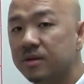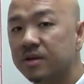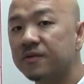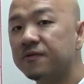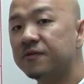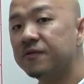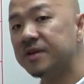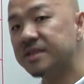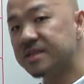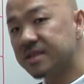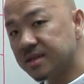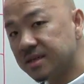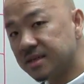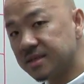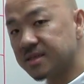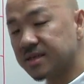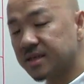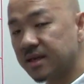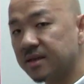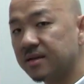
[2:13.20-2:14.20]
the physical
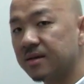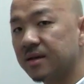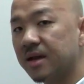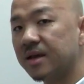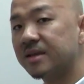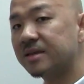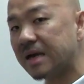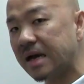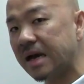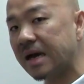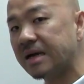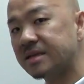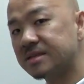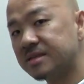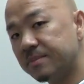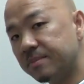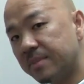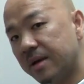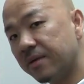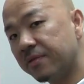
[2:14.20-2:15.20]
state and thus
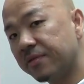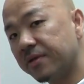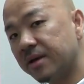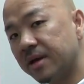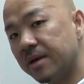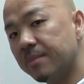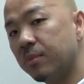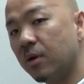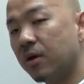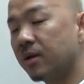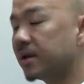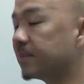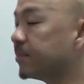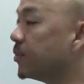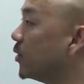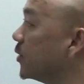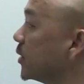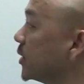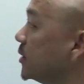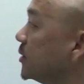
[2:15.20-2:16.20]
the melting and boiling
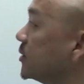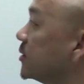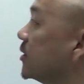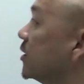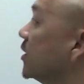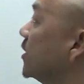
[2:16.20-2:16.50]
point.